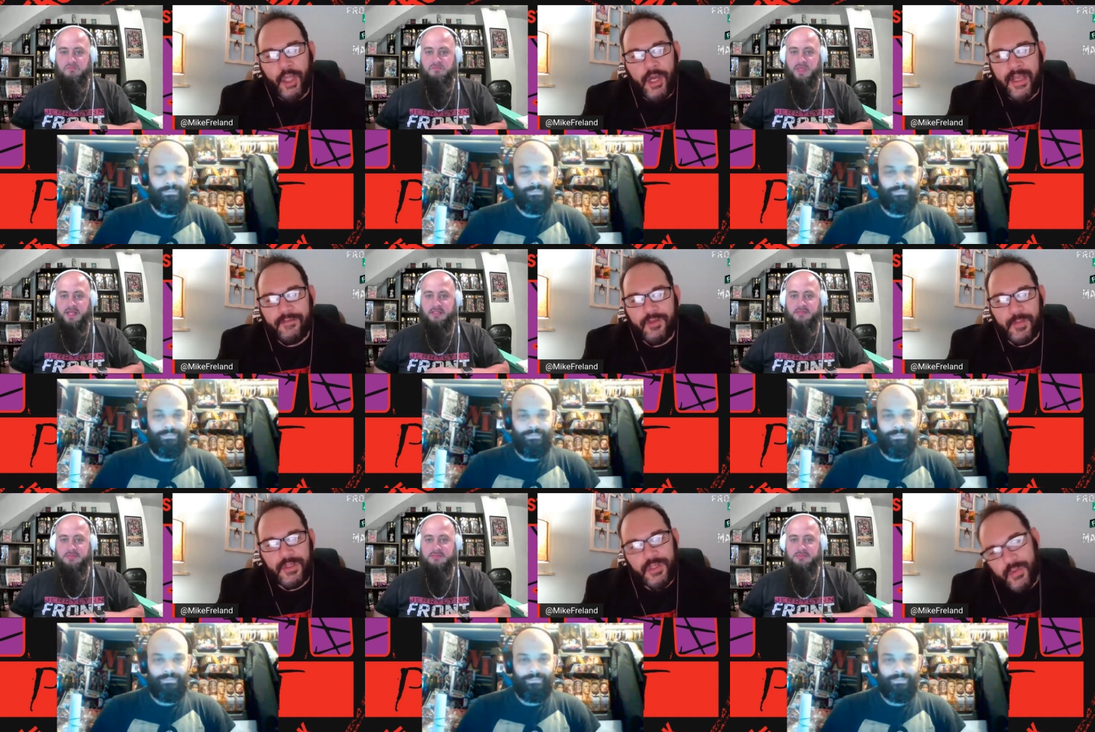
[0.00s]
Speaker 1: long have you
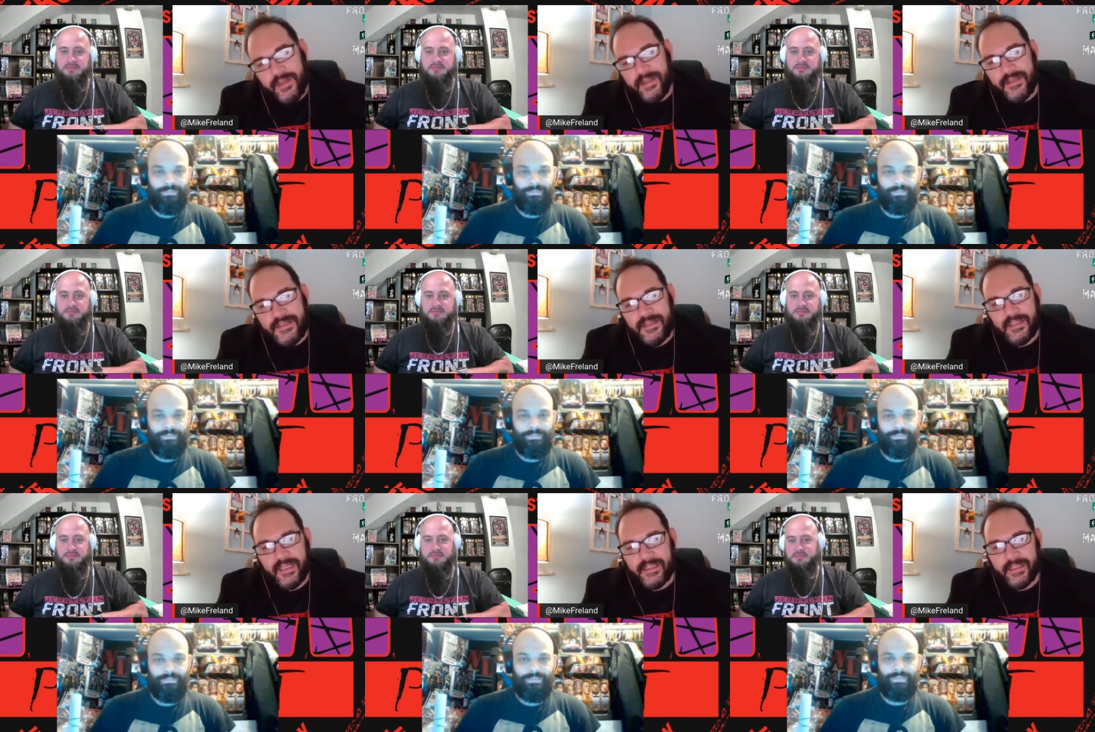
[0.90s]
been doing this
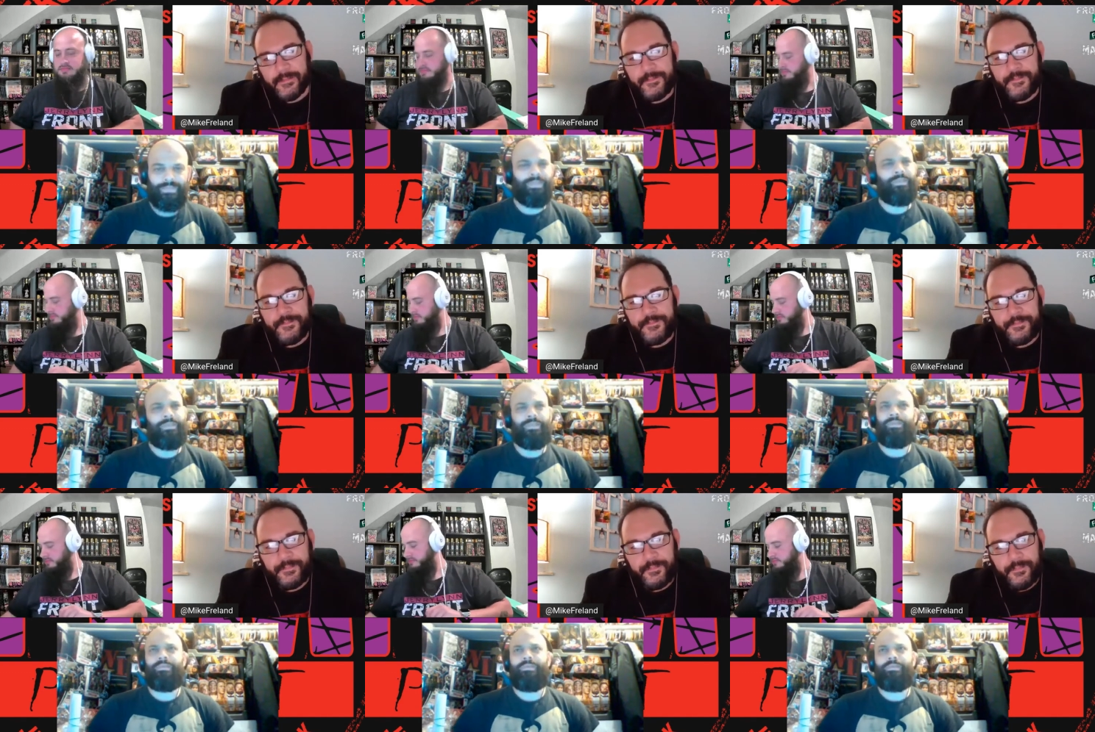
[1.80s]
collecting?
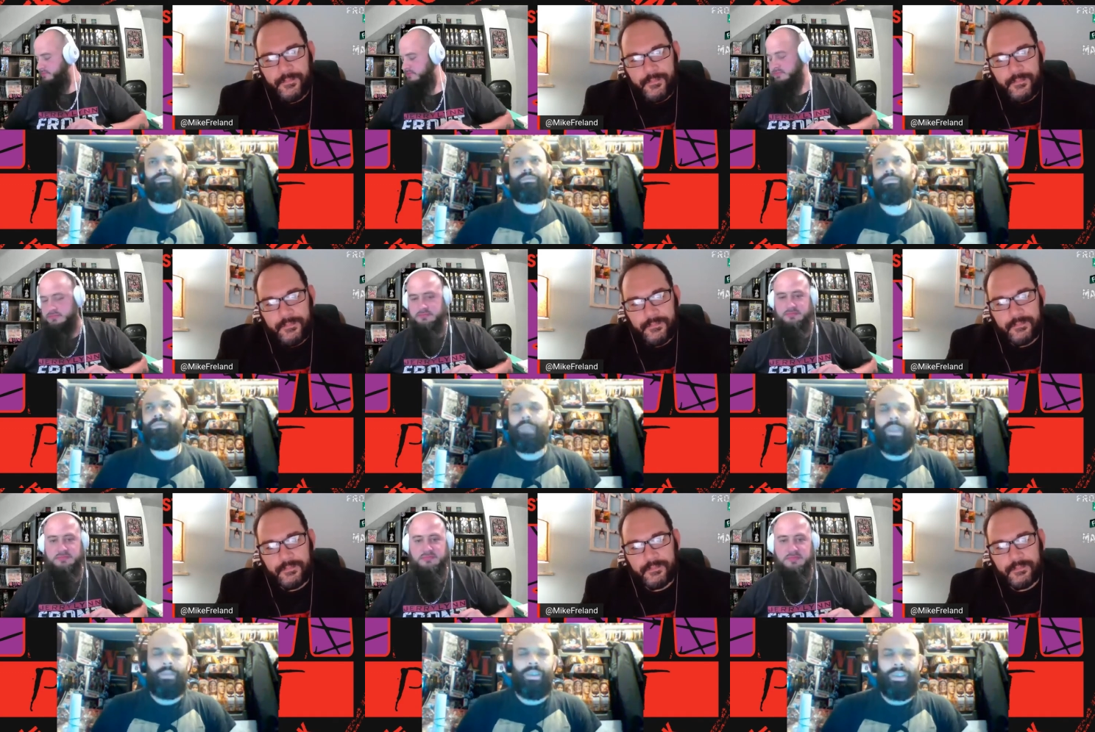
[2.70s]

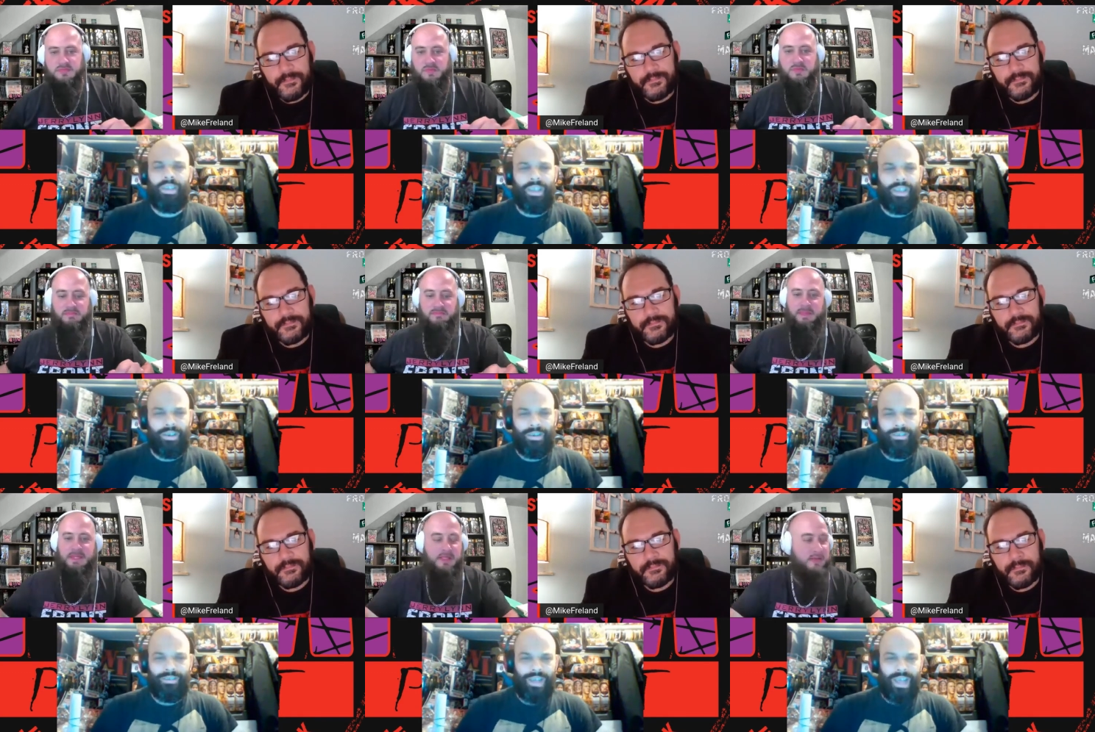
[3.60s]
Speaker 2: maybe a
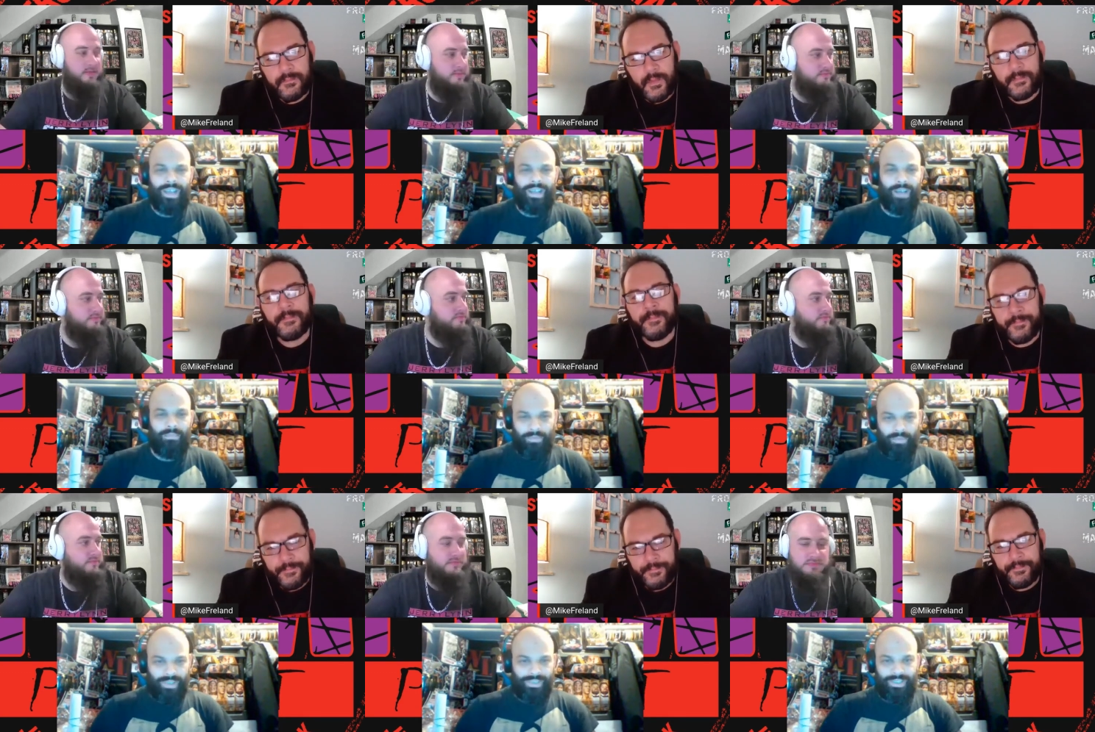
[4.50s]
year. I had a couple
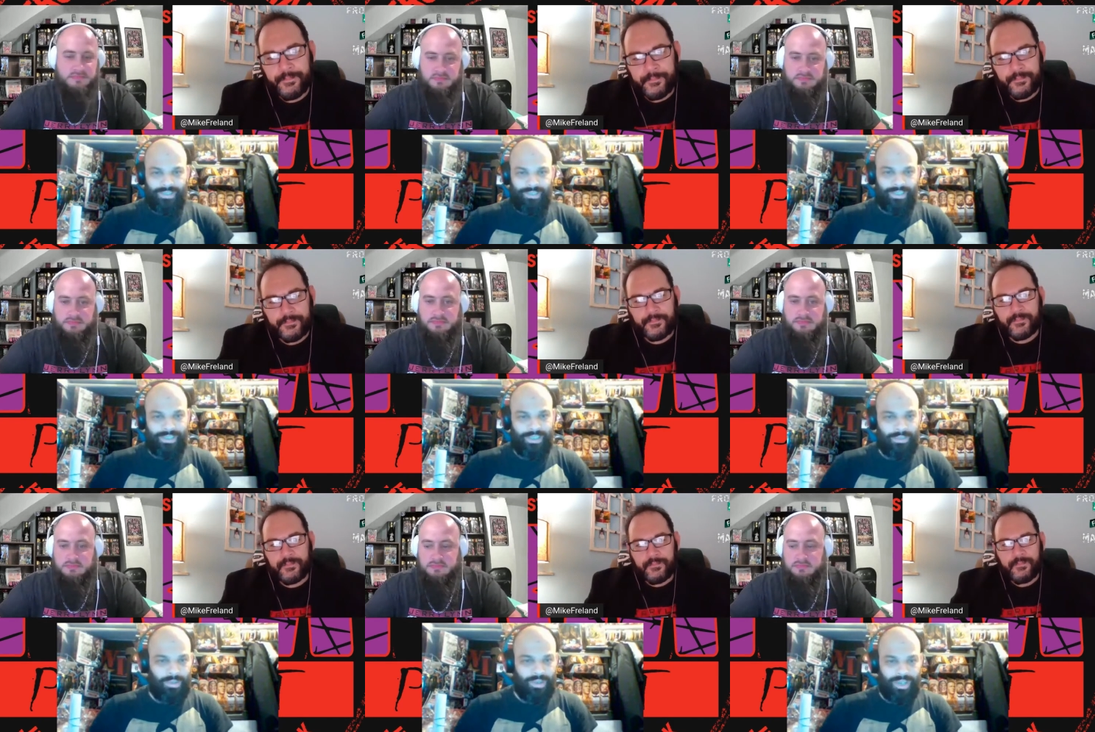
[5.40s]
friends in the wrestling
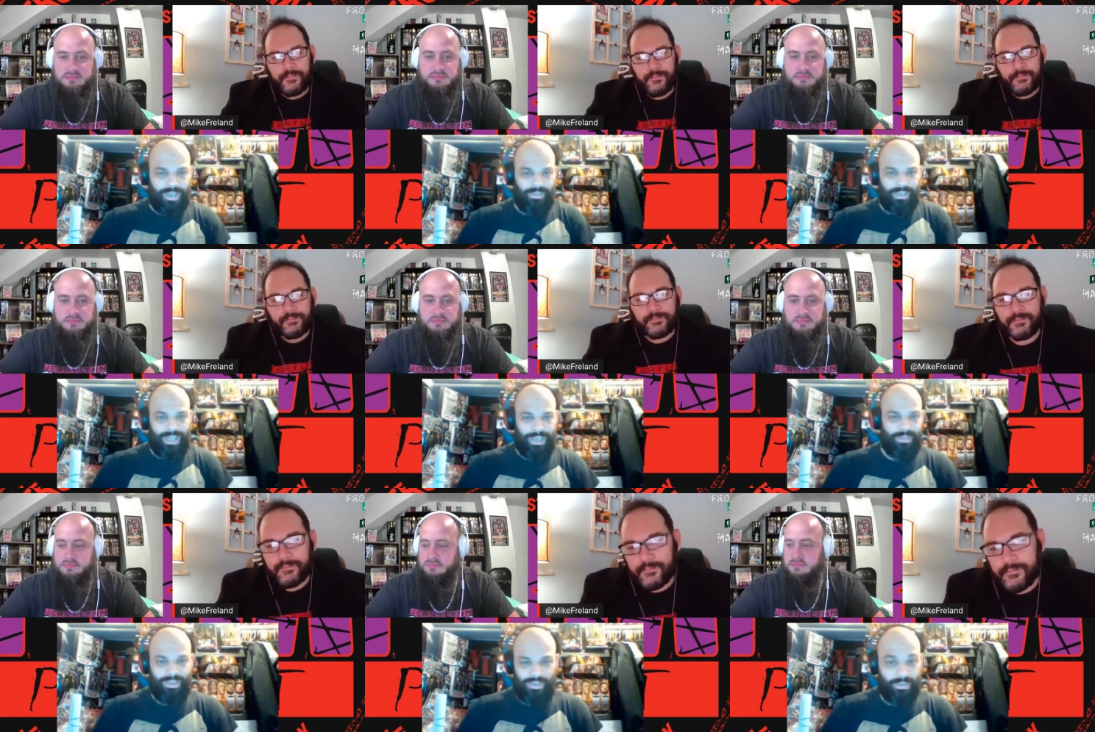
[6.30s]
community really get
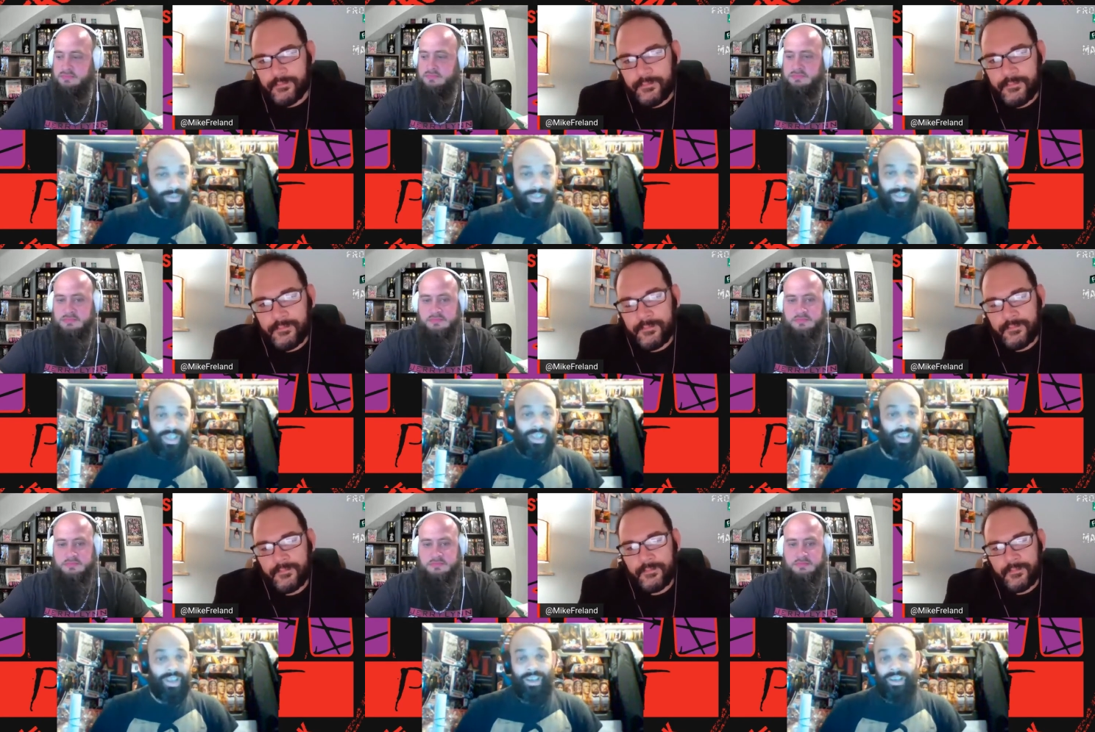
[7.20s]
me into it,
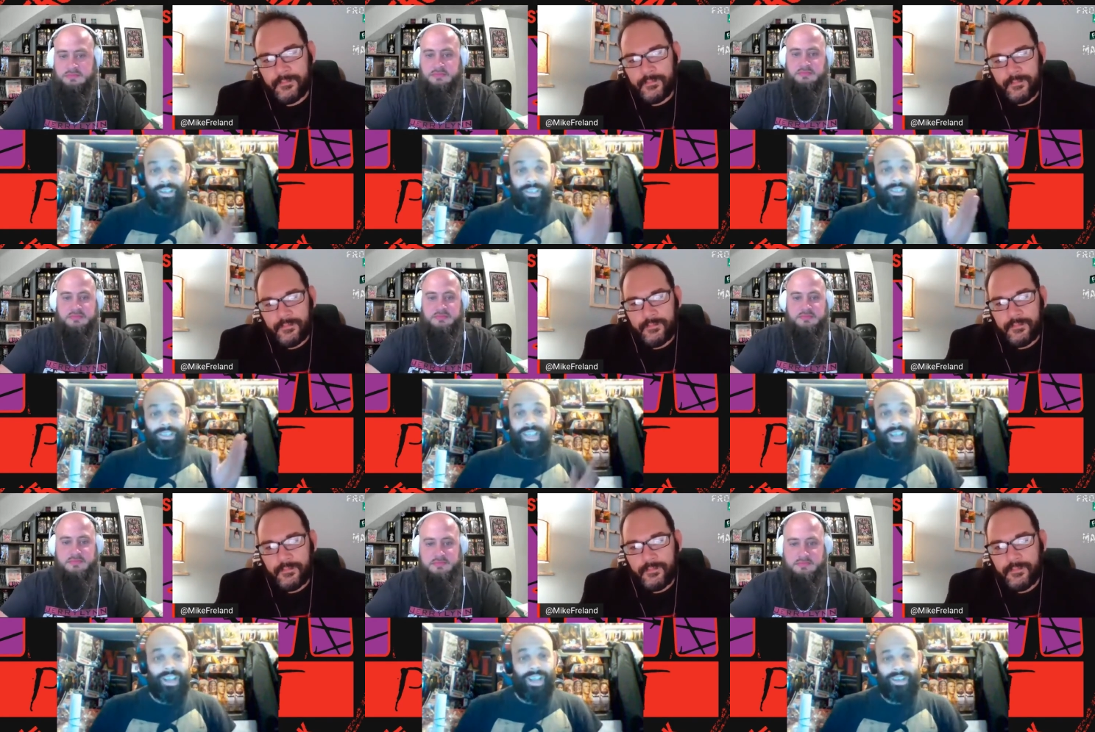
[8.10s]
and uh, it's just
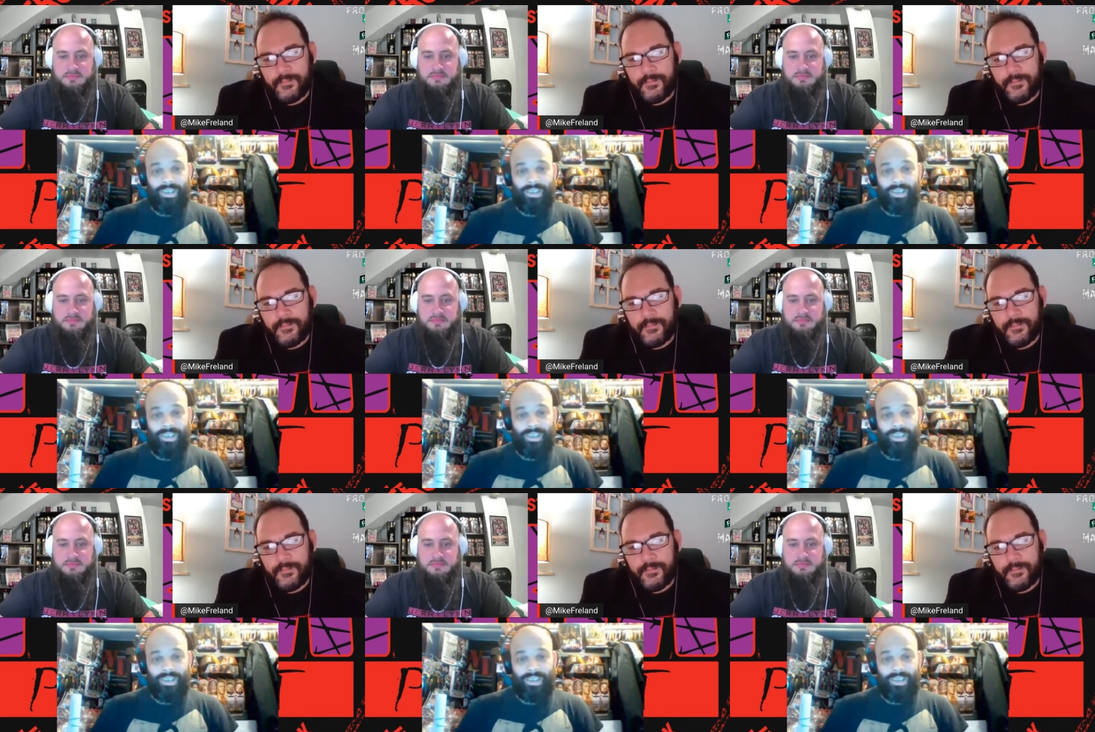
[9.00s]
gotten out of